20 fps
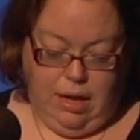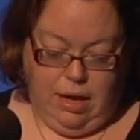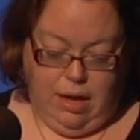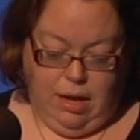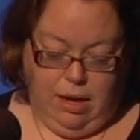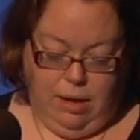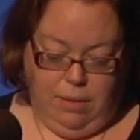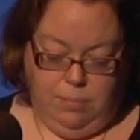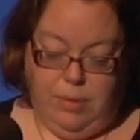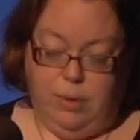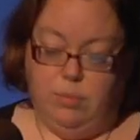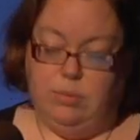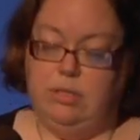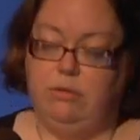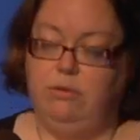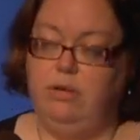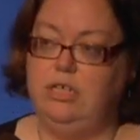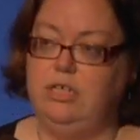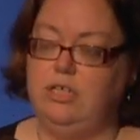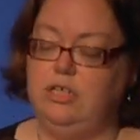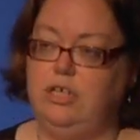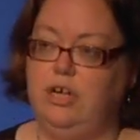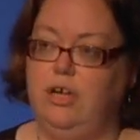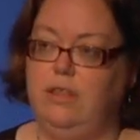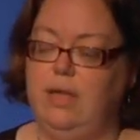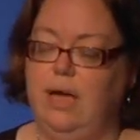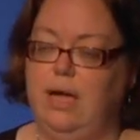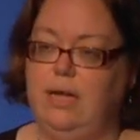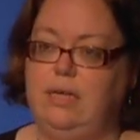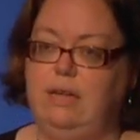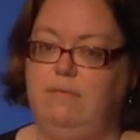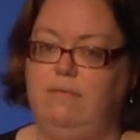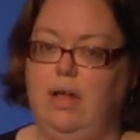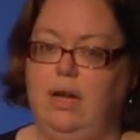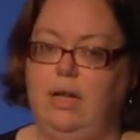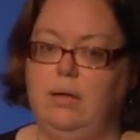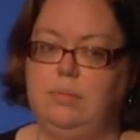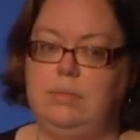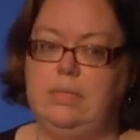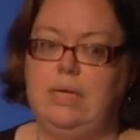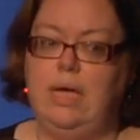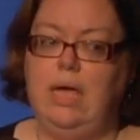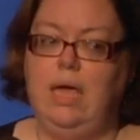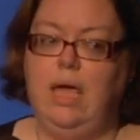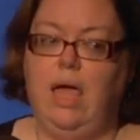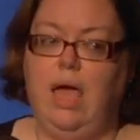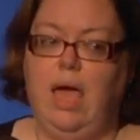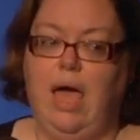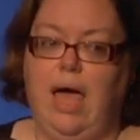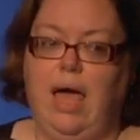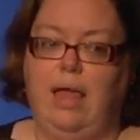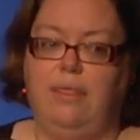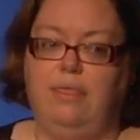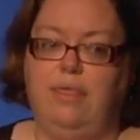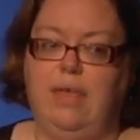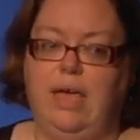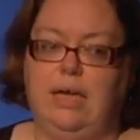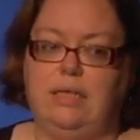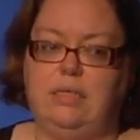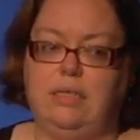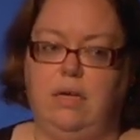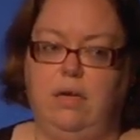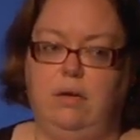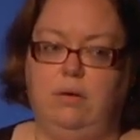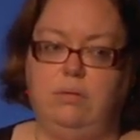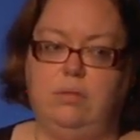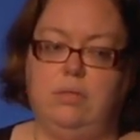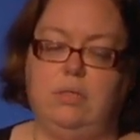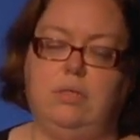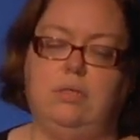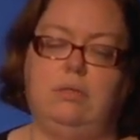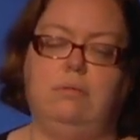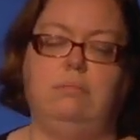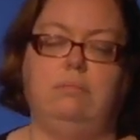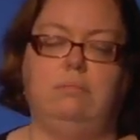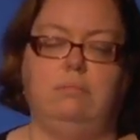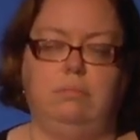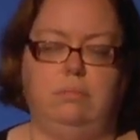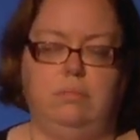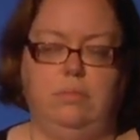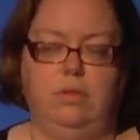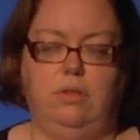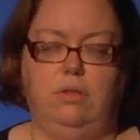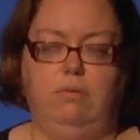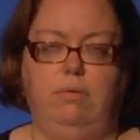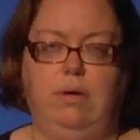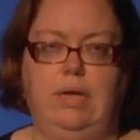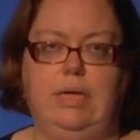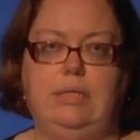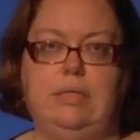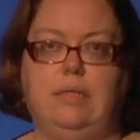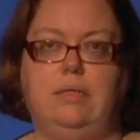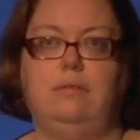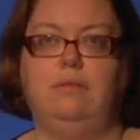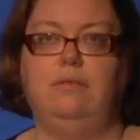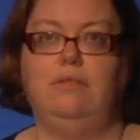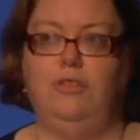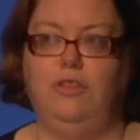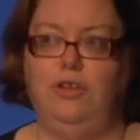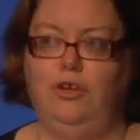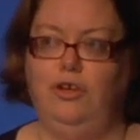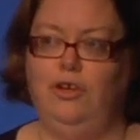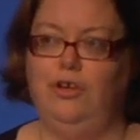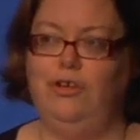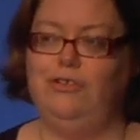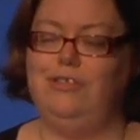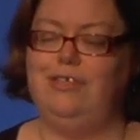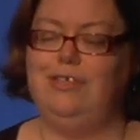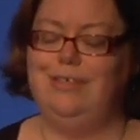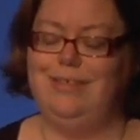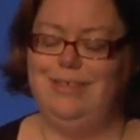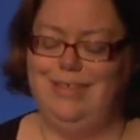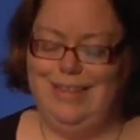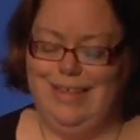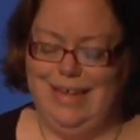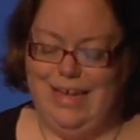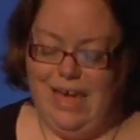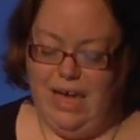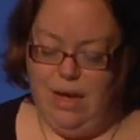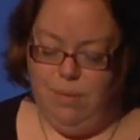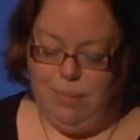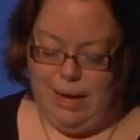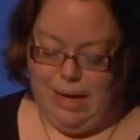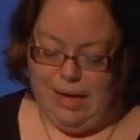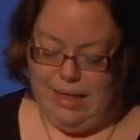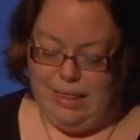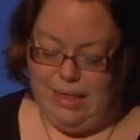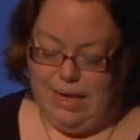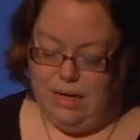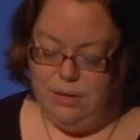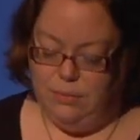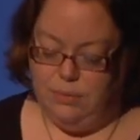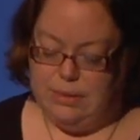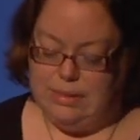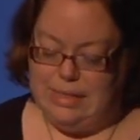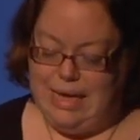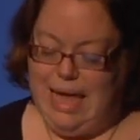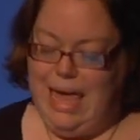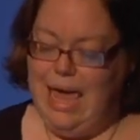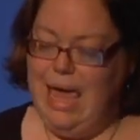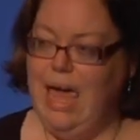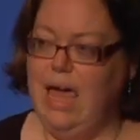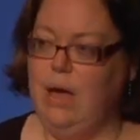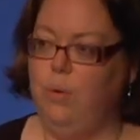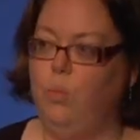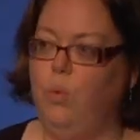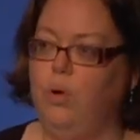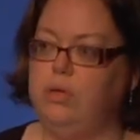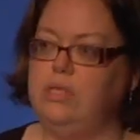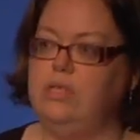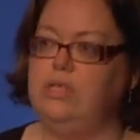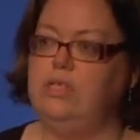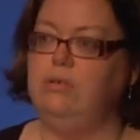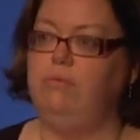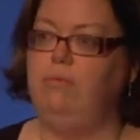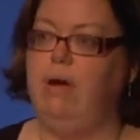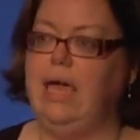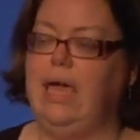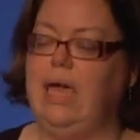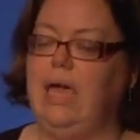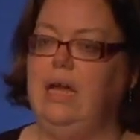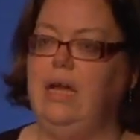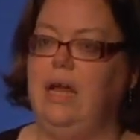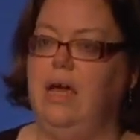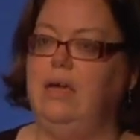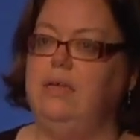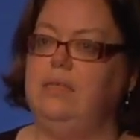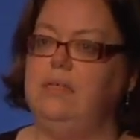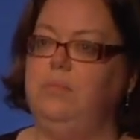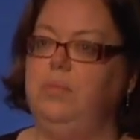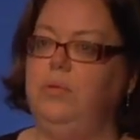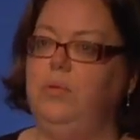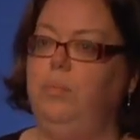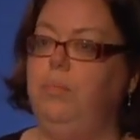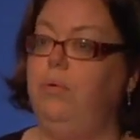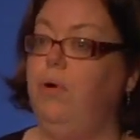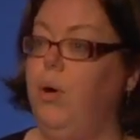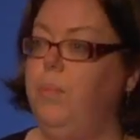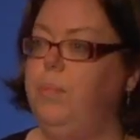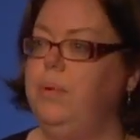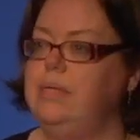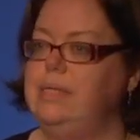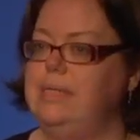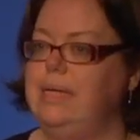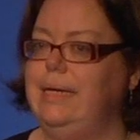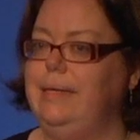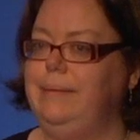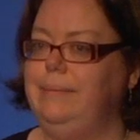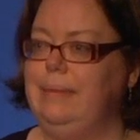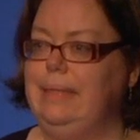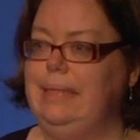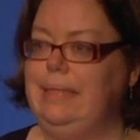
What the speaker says: It was an original show that I'd developed, and the excuse, the reason, the note that came back in the end was it wasn't a recognisable property.